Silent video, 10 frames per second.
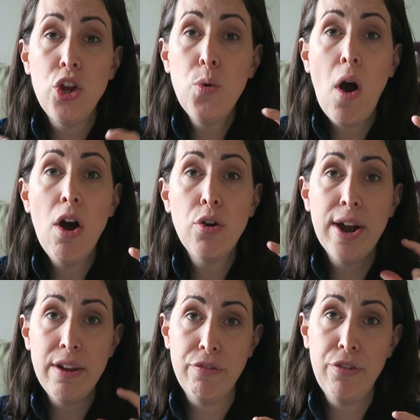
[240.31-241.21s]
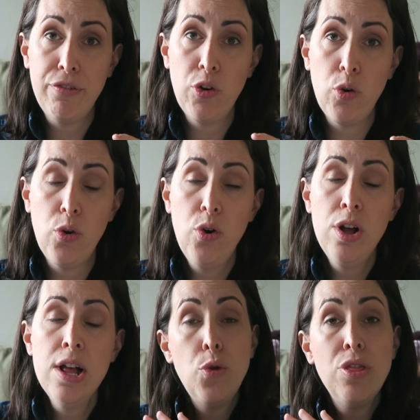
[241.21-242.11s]
you are grateful for,
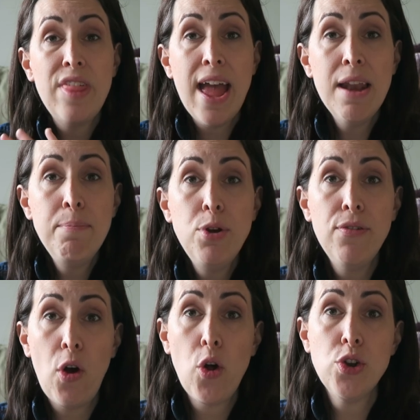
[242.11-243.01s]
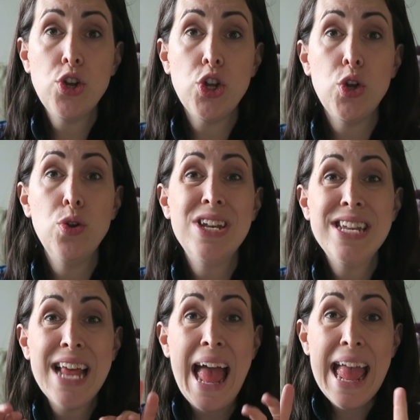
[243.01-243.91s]
you then move on to
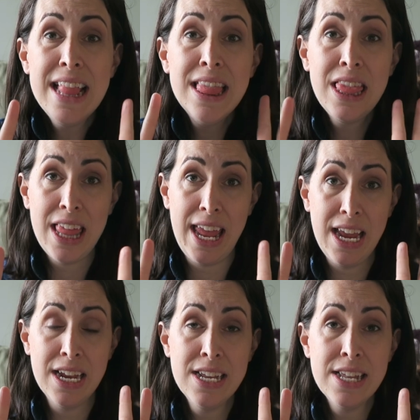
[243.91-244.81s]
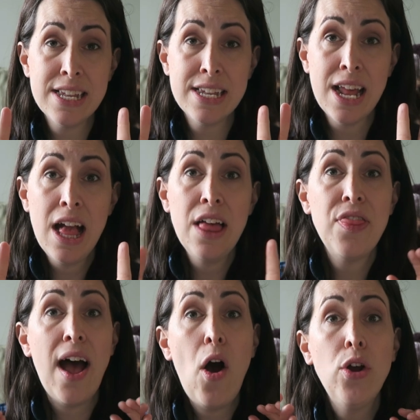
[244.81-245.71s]
10 things
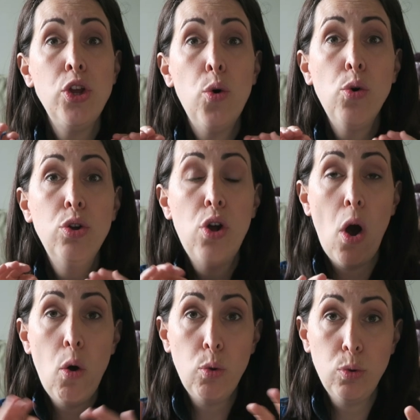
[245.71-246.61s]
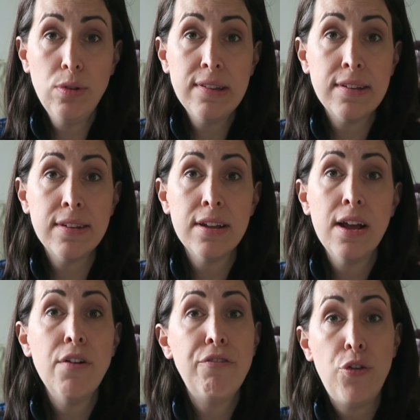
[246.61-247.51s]
that are your goals
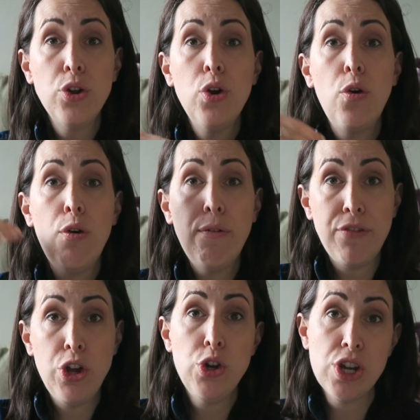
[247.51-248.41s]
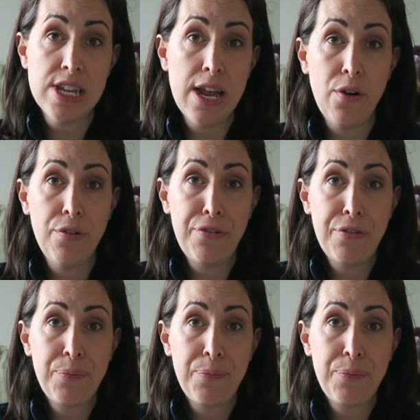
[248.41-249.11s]
for your future self.